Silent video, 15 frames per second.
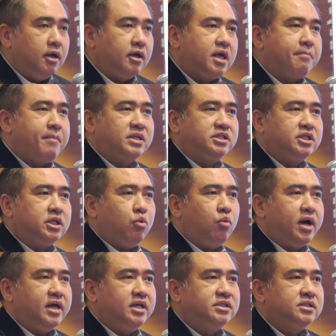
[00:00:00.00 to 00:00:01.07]

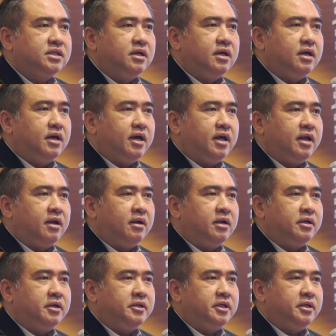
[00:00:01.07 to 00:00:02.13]
capacity-wise and
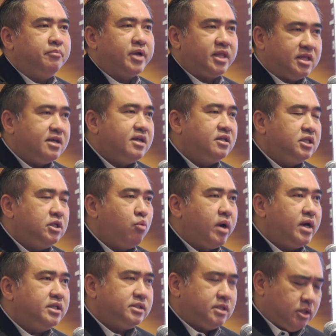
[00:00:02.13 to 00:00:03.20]
uh, the
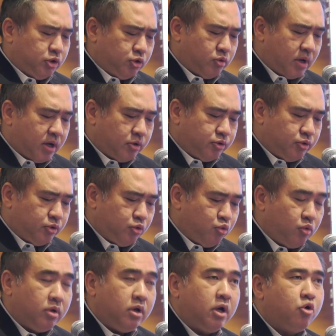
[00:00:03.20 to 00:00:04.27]
practicality-wise to how to
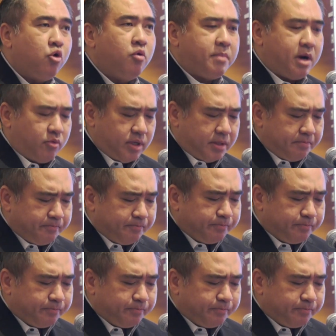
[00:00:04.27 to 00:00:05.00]
do uh, go about it.